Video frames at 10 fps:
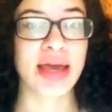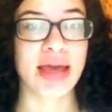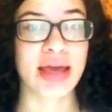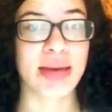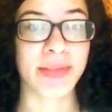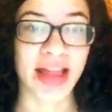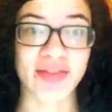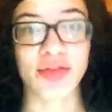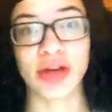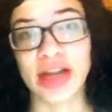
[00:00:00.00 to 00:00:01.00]
and
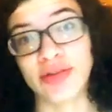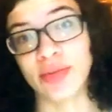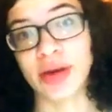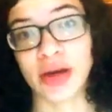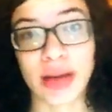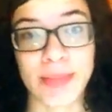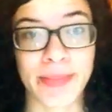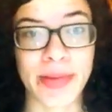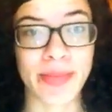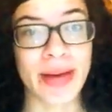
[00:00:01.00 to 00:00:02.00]
Blackfoot Native American.
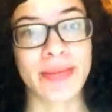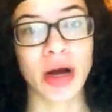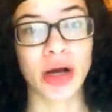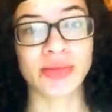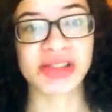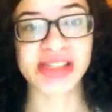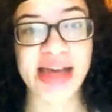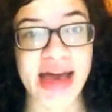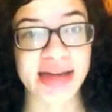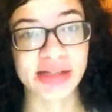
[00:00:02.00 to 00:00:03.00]
But my mom's
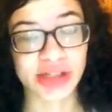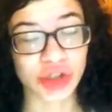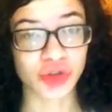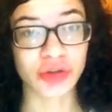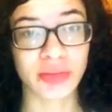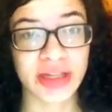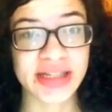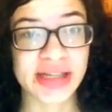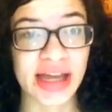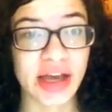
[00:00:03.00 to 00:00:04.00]
dad is
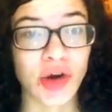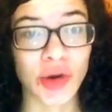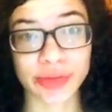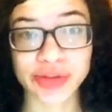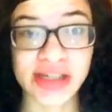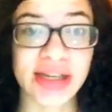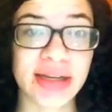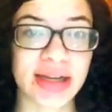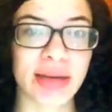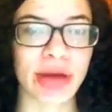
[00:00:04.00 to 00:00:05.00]
he's caramel
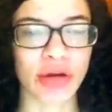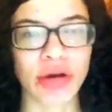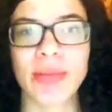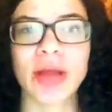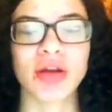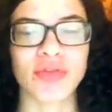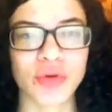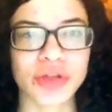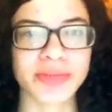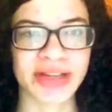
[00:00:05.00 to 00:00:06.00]
skinned. And my grandmother, of
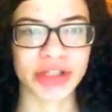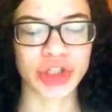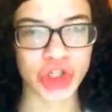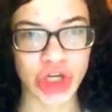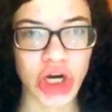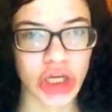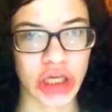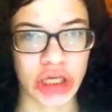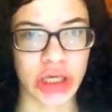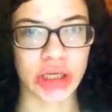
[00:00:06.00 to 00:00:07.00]
course, because she's
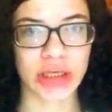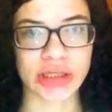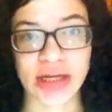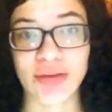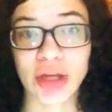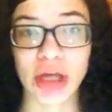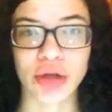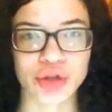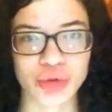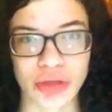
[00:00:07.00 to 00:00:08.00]
Cherokee, doesn't have any
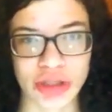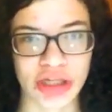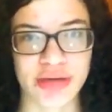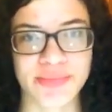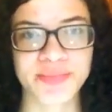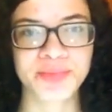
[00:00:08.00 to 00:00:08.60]
color to her skin.